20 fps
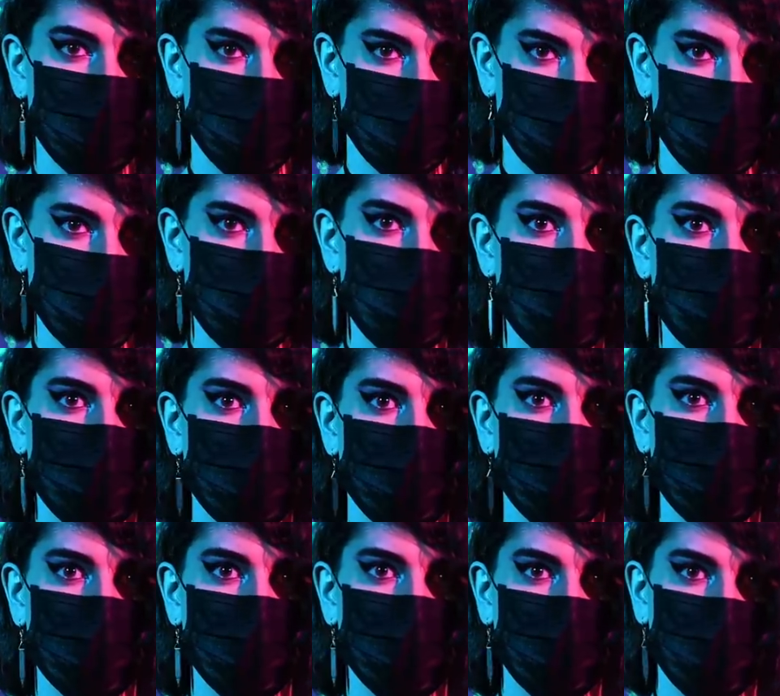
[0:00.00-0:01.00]

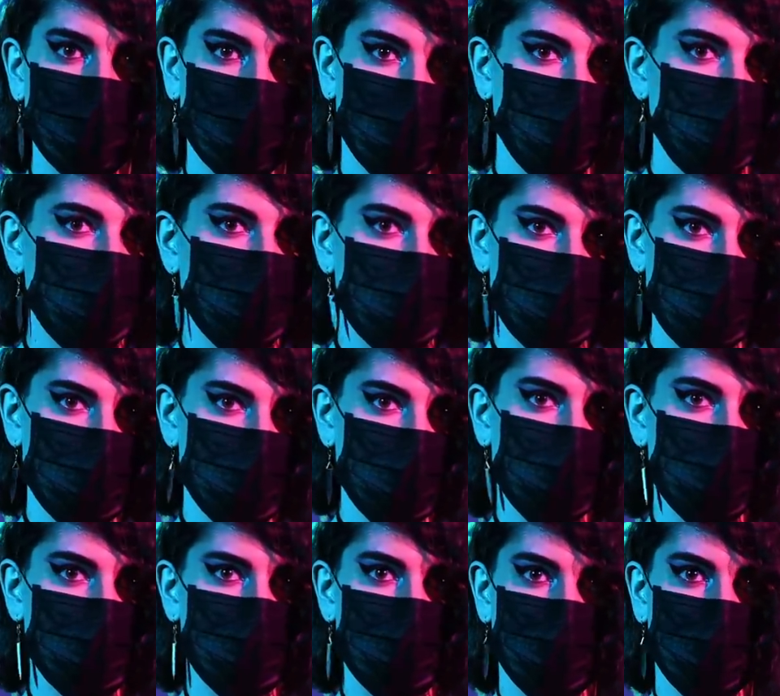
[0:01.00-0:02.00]
constantly, and it is
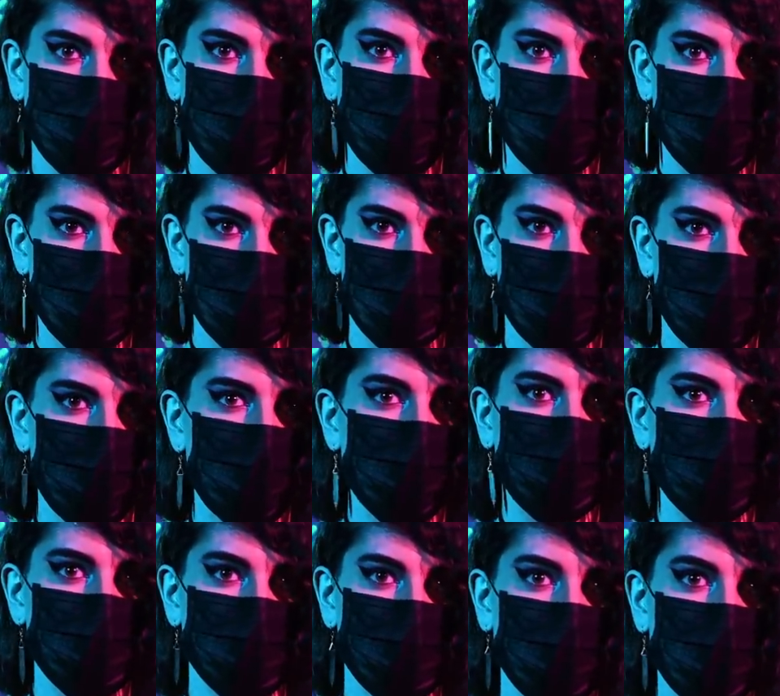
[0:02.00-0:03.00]
not just a once in a
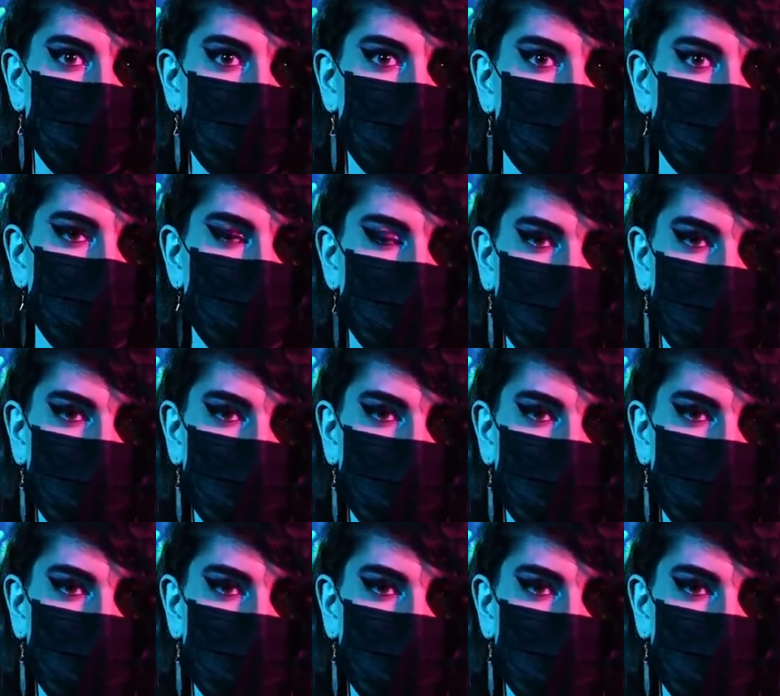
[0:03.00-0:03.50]
while affair.